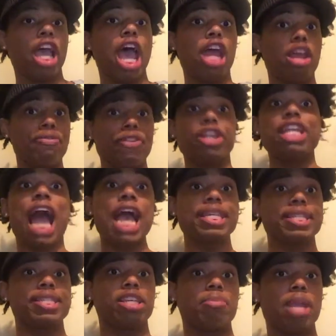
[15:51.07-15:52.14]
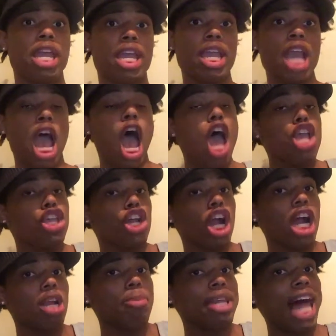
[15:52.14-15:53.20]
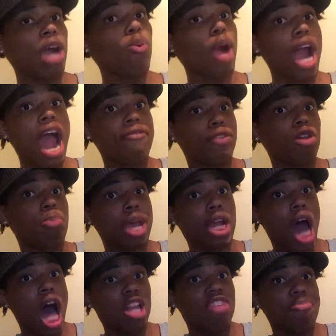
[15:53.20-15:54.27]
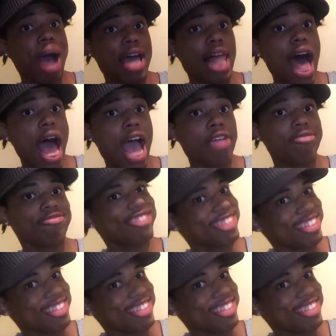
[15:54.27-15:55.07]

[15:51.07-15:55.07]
And if you're nice to me, you're going to be like, where have you been all of my life?